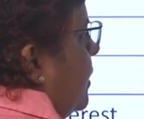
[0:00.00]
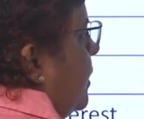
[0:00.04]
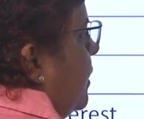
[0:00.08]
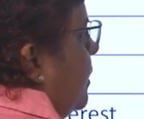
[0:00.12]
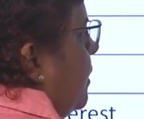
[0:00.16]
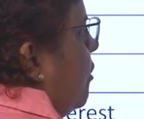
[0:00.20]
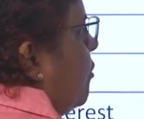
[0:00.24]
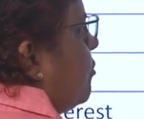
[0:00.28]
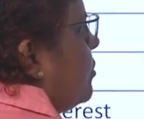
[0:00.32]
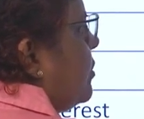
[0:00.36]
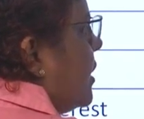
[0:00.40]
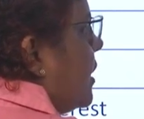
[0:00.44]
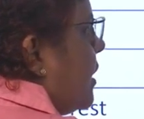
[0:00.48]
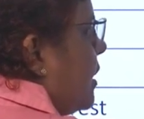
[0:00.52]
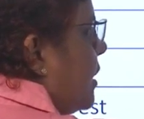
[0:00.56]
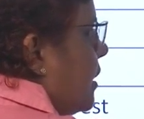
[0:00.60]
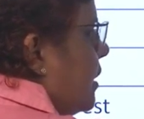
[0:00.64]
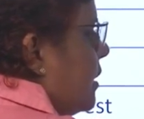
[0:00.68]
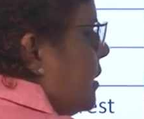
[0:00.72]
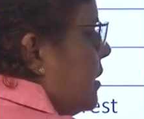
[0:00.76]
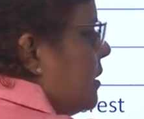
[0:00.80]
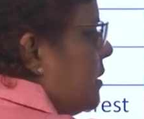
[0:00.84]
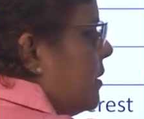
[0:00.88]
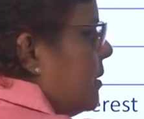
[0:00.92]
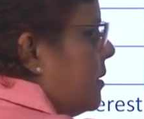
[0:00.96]
Now, the
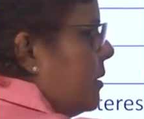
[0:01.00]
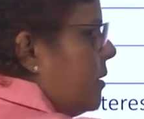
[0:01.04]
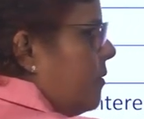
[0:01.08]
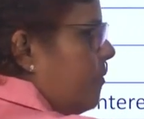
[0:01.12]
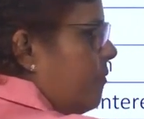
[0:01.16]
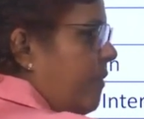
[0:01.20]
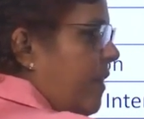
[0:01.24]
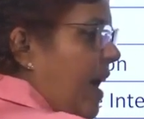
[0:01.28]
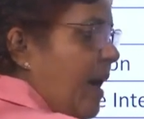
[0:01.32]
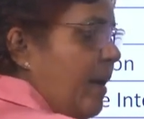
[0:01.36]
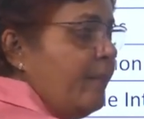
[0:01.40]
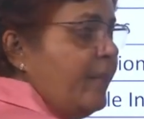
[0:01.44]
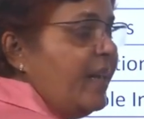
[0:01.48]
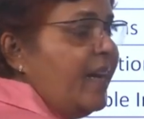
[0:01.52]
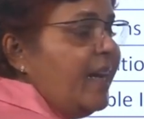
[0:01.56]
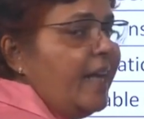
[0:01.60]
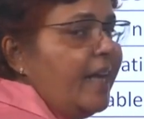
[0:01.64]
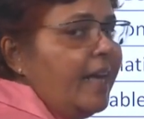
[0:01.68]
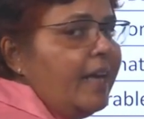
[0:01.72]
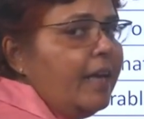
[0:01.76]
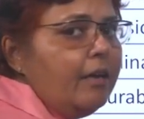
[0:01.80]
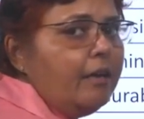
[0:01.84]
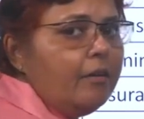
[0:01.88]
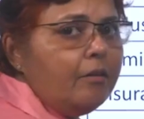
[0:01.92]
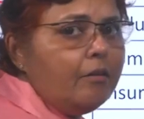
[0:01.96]

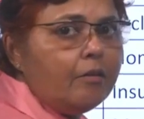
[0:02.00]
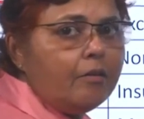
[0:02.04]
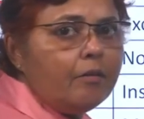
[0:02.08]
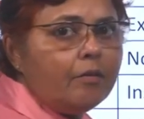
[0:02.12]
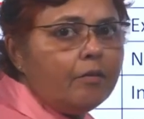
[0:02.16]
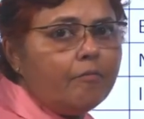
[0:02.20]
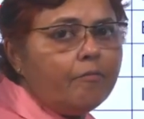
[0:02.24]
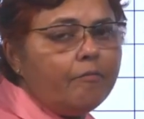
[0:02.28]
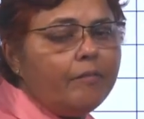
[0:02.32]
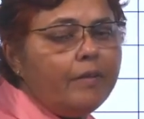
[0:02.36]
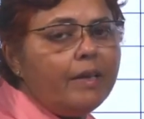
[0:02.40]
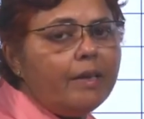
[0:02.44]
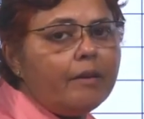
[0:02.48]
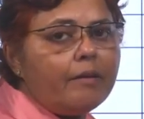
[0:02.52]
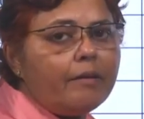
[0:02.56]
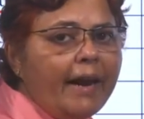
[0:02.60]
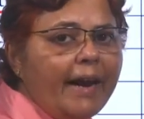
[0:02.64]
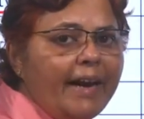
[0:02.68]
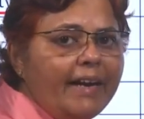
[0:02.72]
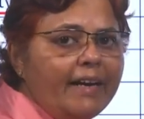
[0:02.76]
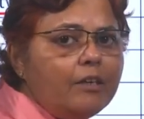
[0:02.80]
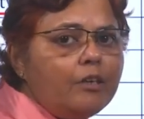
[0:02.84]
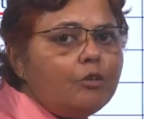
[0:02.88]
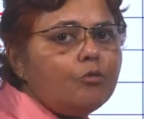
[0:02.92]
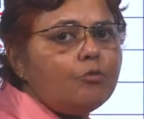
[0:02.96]
family will
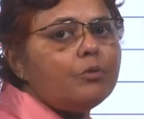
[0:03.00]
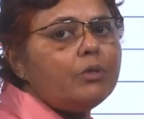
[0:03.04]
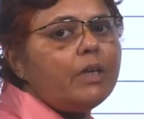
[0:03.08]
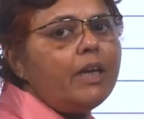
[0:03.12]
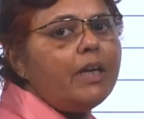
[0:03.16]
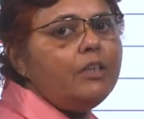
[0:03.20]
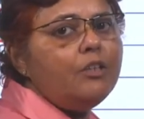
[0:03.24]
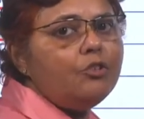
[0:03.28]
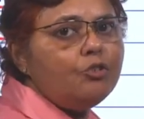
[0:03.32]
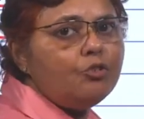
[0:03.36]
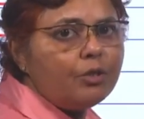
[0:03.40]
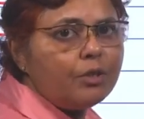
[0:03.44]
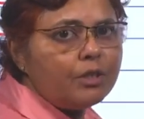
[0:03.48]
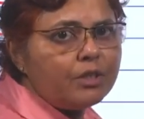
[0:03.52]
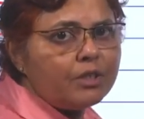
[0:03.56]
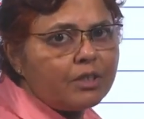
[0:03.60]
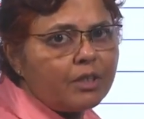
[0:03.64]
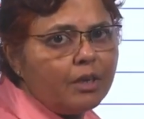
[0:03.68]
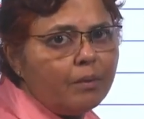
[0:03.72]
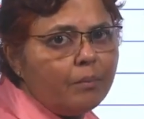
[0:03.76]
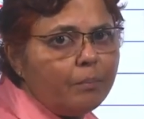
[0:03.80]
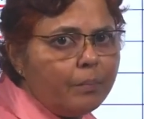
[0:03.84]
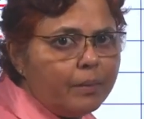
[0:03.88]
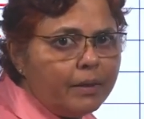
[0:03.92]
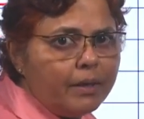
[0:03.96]
write to the insurance
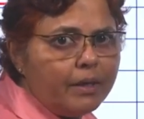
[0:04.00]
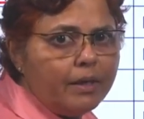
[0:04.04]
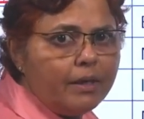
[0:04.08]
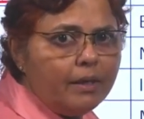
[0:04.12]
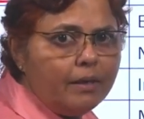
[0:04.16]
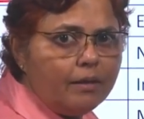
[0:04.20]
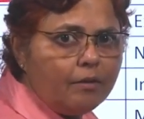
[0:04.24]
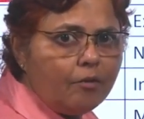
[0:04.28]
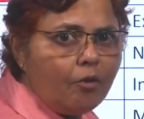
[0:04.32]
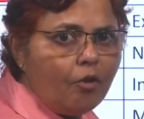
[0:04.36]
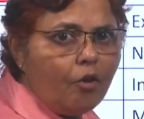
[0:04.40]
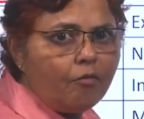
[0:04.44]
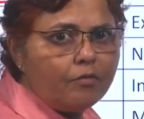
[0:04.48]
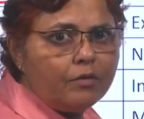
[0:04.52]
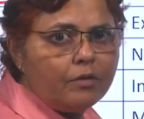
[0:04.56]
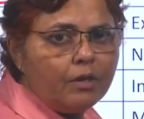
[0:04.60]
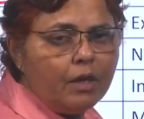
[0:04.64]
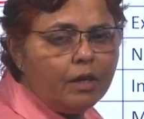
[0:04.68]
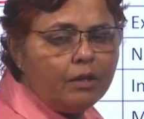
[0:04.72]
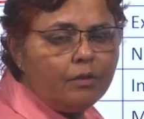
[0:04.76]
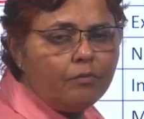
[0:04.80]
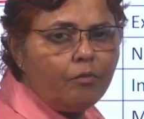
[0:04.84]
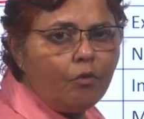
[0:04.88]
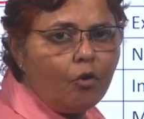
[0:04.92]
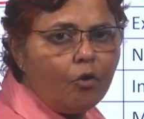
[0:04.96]
company of the
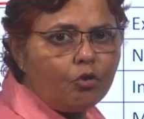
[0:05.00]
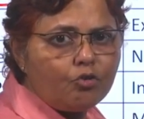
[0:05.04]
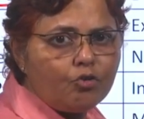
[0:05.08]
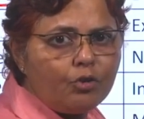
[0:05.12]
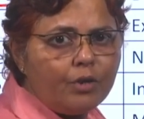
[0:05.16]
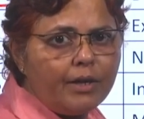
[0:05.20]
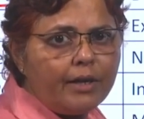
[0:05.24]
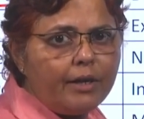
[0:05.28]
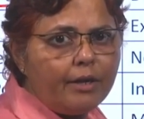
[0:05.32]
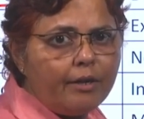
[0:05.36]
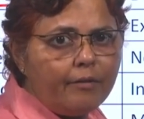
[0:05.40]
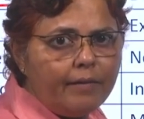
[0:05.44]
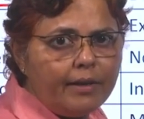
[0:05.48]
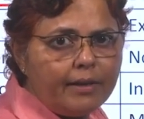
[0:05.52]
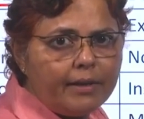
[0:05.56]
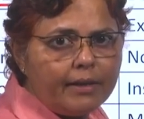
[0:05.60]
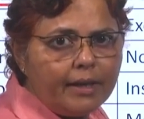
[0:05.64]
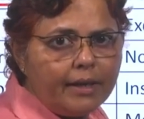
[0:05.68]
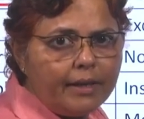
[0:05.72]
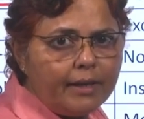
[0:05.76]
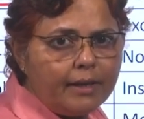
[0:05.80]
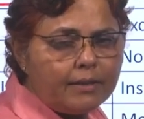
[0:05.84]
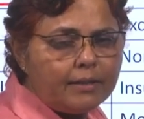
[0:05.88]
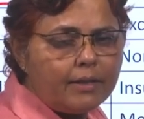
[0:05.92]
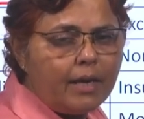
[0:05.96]
unfortunate event
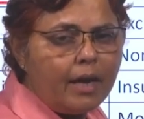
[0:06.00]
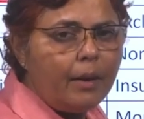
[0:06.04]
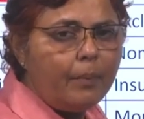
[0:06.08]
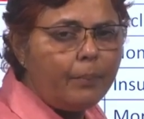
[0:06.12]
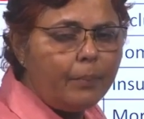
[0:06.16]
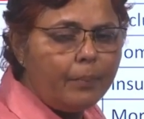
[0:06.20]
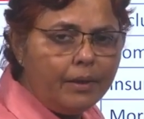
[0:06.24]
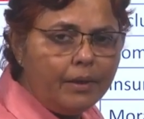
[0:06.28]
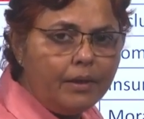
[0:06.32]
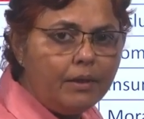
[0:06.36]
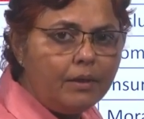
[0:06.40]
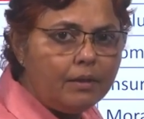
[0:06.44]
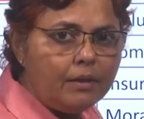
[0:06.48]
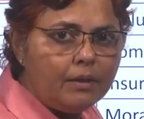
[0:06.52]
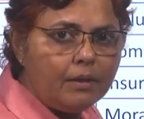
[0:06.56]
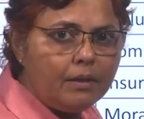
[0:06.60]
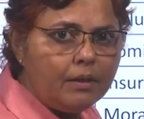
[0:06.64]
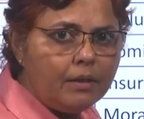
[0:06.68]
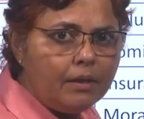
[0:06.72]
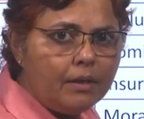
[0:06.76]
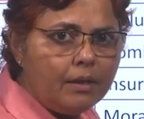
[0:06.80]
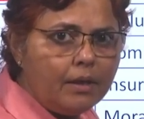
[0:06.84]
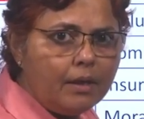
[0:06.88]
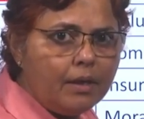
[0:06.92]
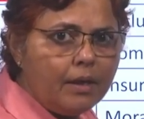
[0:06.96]
that has happened
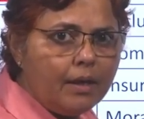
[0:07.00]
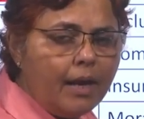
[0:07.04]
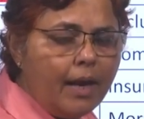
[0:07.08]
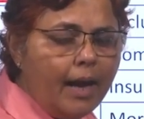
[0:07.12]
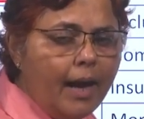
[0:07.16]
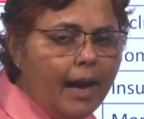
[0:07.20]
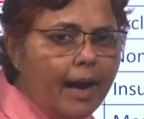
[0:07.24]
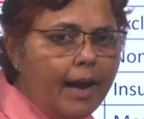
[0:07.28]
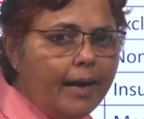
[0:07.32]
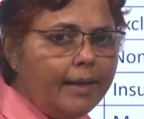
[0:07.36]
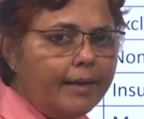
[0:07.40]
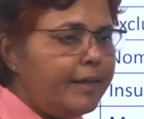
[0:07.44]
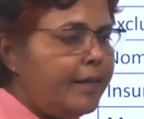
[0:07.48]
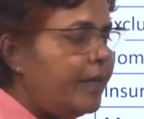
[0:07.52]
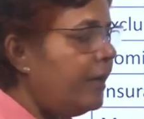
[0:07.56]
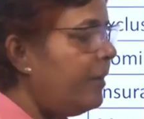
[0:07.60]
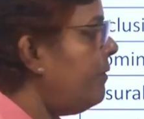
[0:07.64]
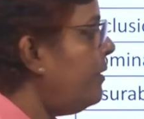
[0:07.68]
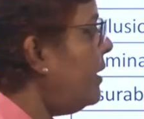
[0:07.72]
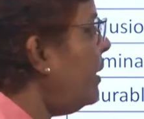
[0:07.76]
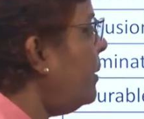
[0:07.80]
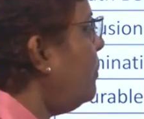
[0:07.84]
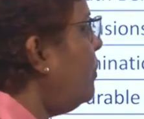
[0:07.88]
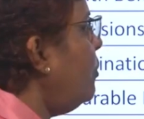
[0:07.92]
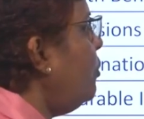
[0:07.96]
and they
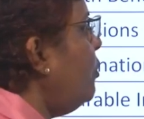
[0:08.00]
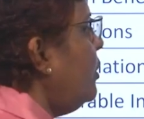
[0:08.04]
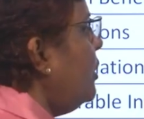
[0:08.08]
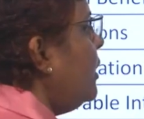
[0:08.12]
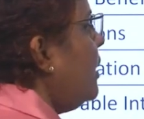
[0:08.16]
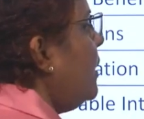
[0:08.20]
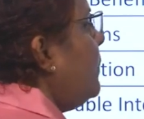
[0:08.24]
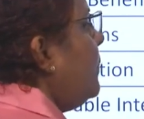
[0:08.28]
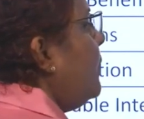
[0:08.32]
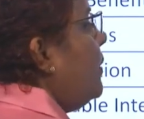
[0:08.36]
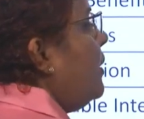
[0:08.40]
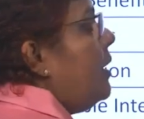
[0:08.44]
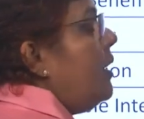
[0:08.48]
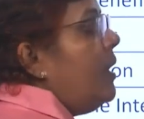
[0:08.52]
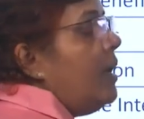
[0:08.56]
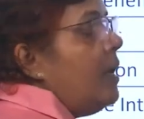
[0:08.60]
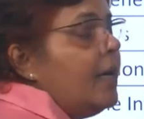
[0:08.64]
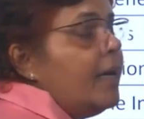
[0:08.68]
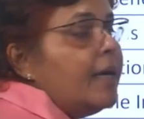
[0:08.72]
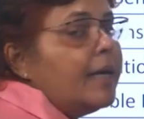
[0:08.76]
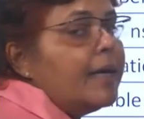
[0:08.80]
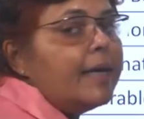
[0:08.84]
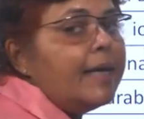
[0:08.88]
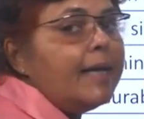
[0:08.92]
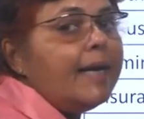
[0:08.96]
will put up a
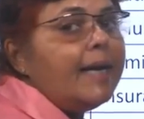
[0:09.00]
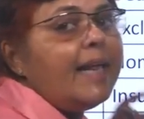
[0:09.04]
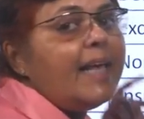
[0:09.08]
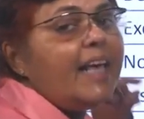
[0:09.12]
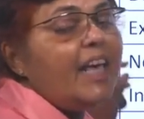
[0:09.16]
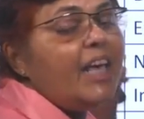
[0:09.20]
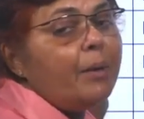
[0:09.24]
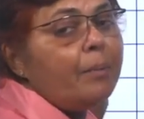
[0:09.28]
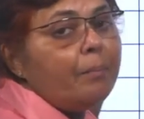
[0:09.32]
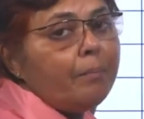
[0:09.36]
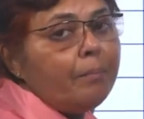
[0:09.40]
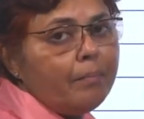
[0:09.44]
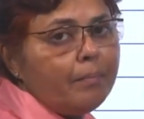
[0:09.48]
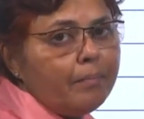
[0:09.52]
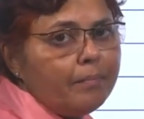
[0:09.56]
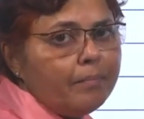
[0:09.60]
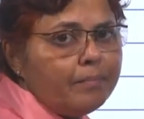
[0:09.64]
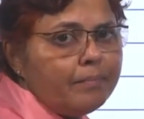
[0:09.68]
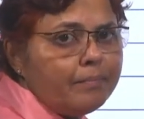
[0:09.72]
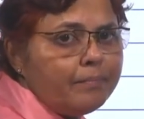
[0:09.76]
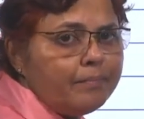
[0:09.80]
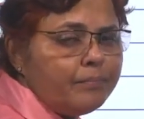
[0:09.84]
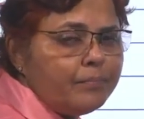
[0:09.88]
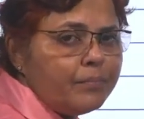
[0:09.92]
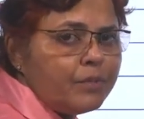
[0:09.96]
claim.
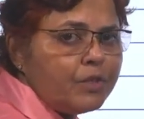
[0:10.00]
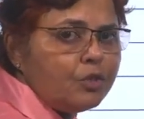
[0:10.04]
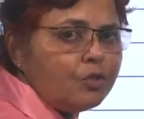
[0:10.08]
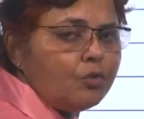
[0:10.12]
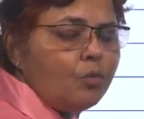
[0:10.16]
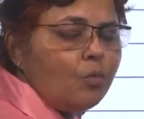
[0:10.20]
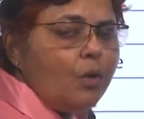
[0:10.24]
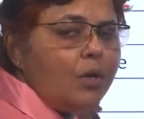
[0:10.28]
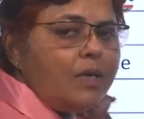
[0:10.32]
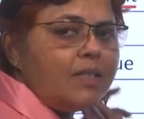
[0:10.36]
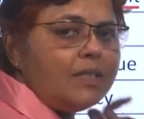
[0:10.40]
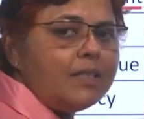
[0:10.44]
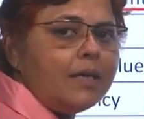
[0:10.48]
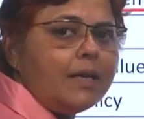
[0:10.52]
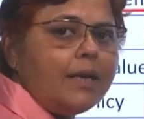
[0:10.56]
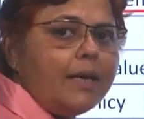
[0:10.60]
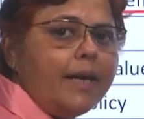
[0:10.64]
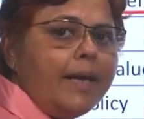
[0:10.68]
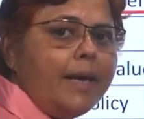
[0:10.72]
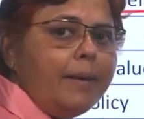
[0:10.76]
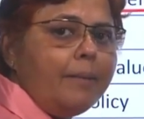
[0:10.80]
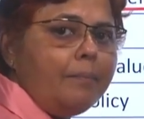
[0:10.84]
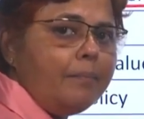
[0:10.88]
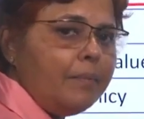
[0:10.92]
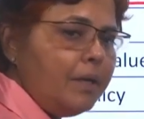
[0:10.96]
So, what is a
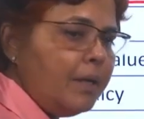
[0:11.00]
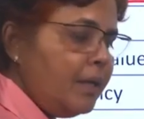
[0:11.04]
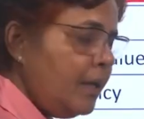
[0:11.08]
claim?